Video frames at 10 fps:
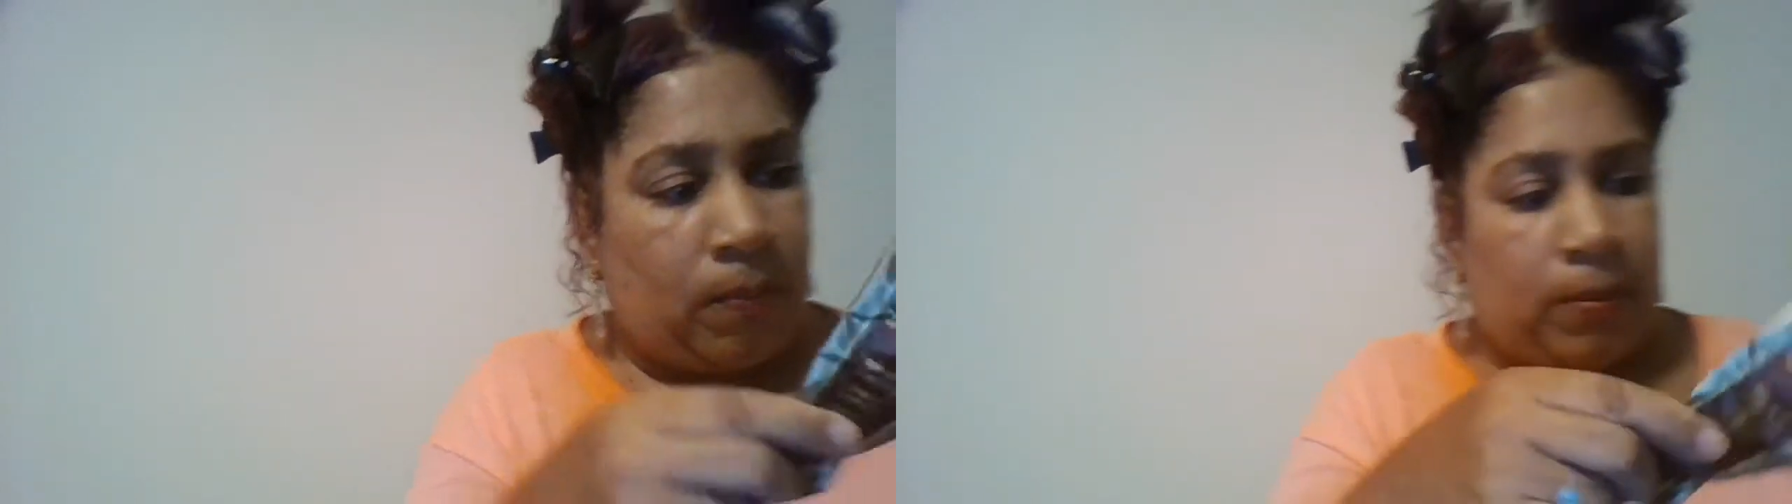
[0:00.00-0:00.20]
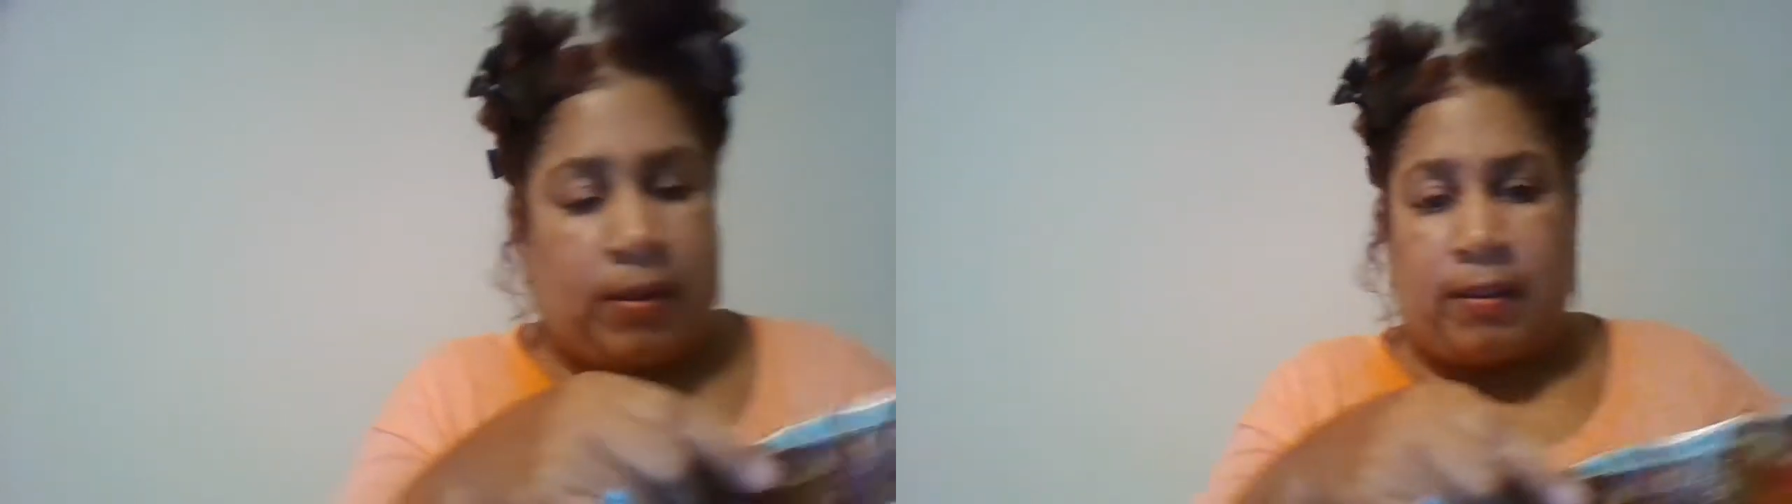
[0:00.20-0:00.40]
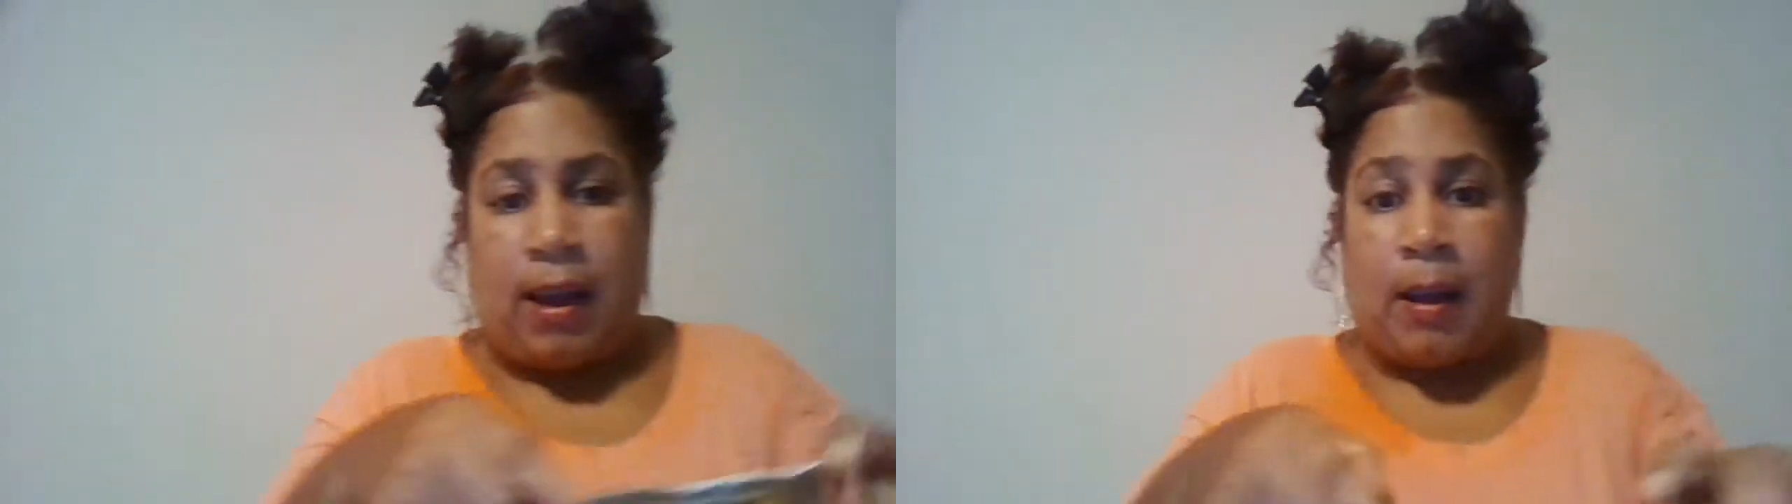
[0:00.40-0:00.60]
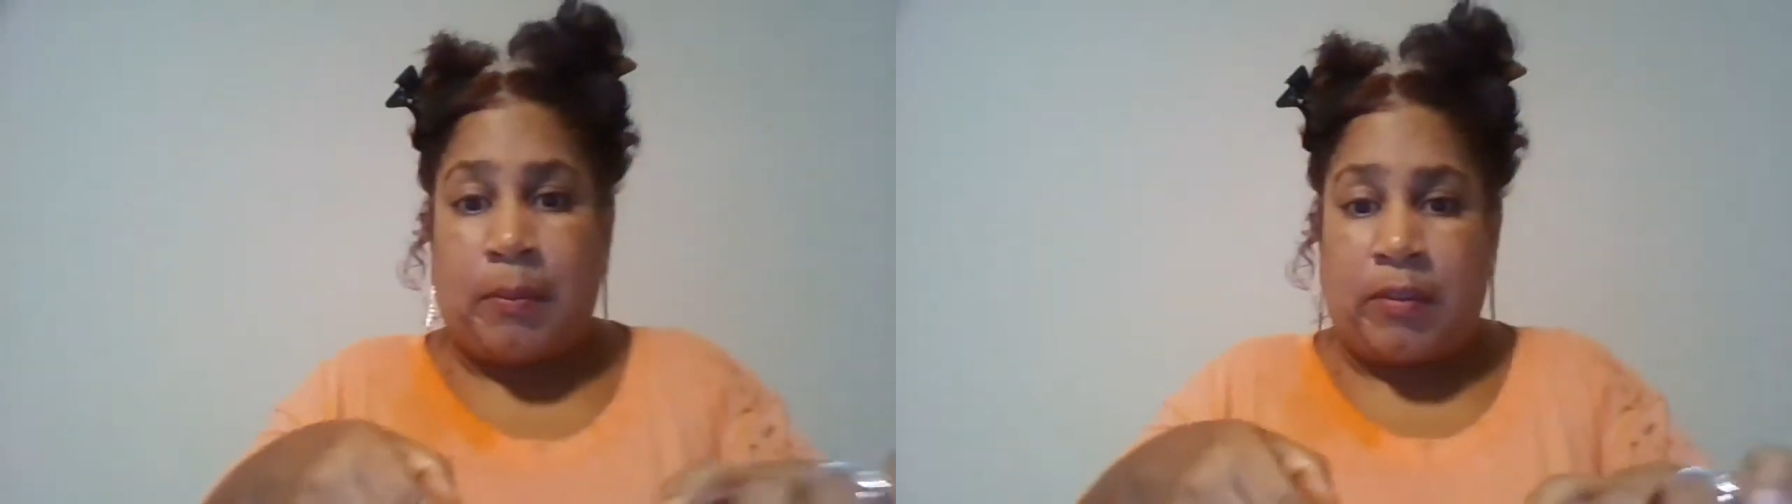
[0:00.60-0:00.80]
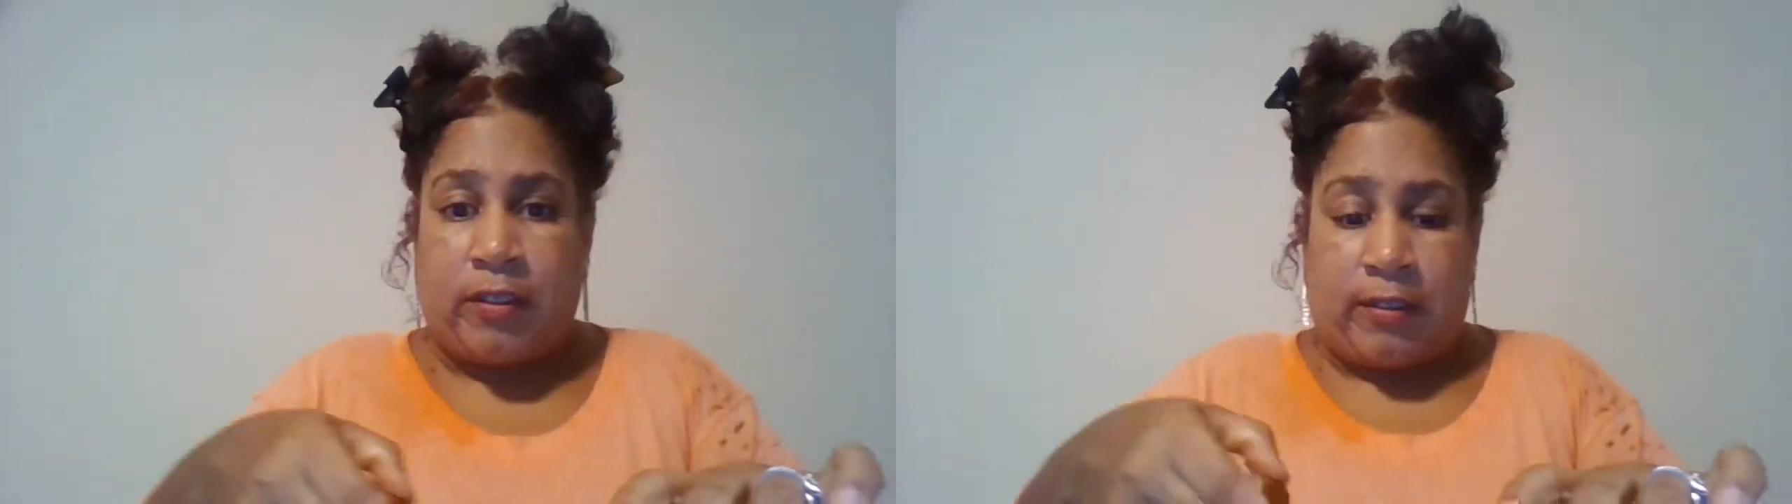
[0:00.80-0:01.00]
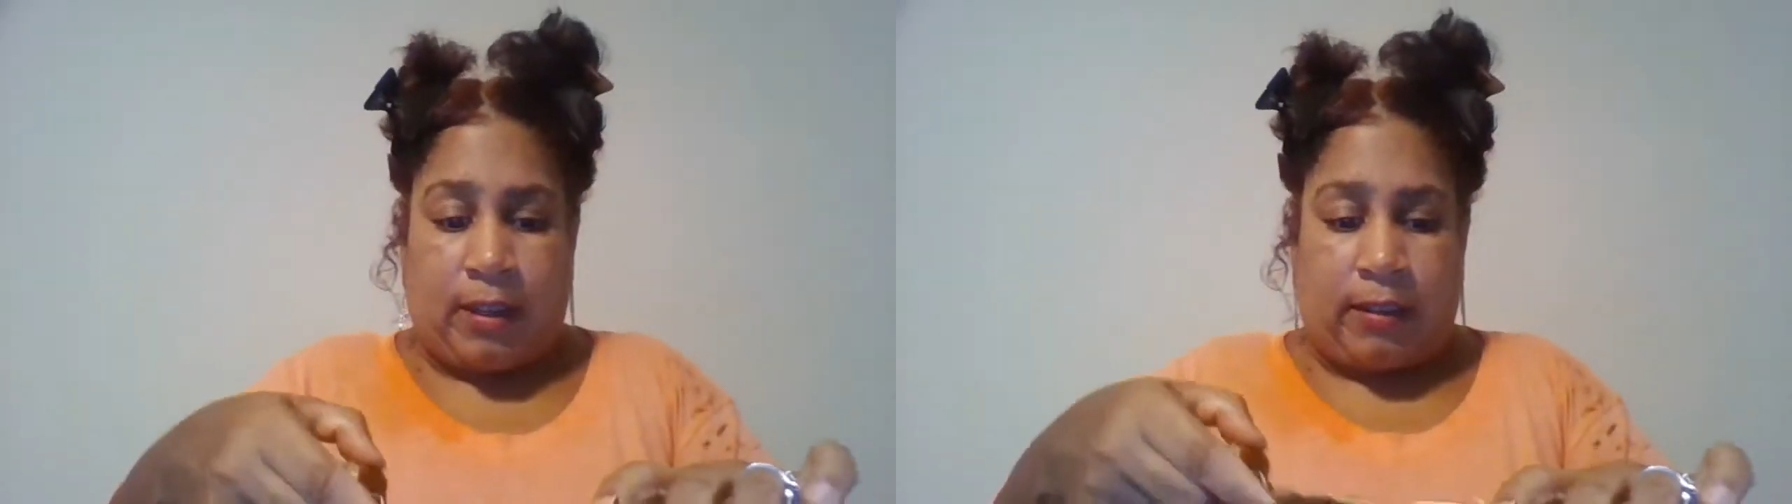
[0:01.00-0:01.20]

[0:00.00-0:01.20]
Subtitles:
But I'm just not